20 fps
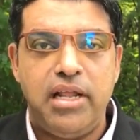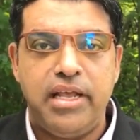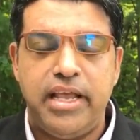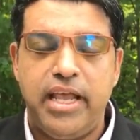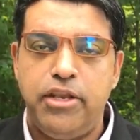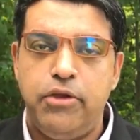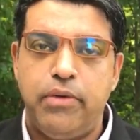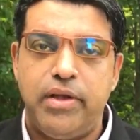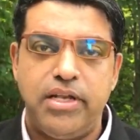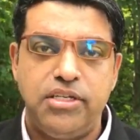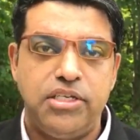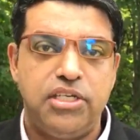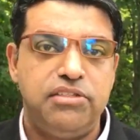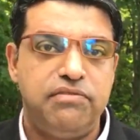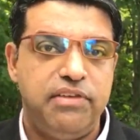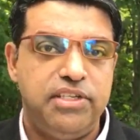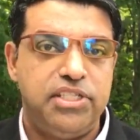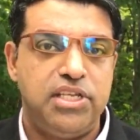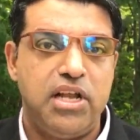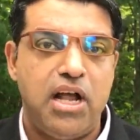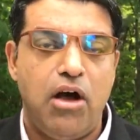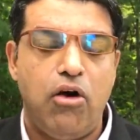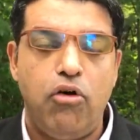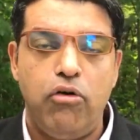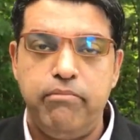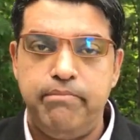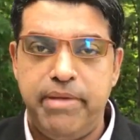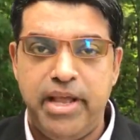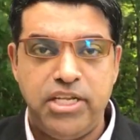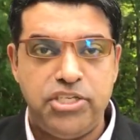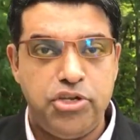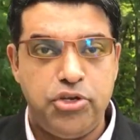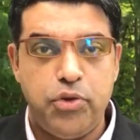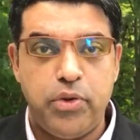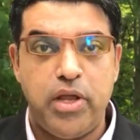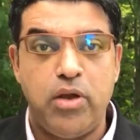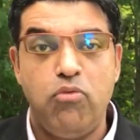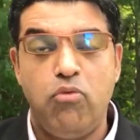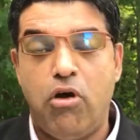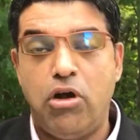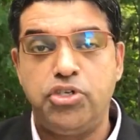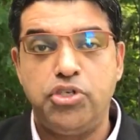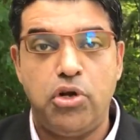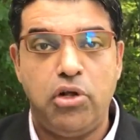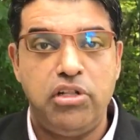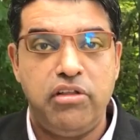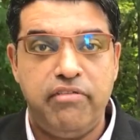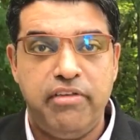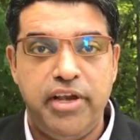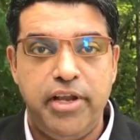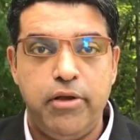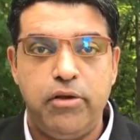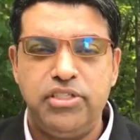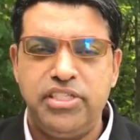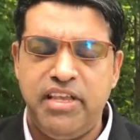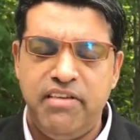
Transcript: Again, you can just visit our homepage and you can watch all the videos,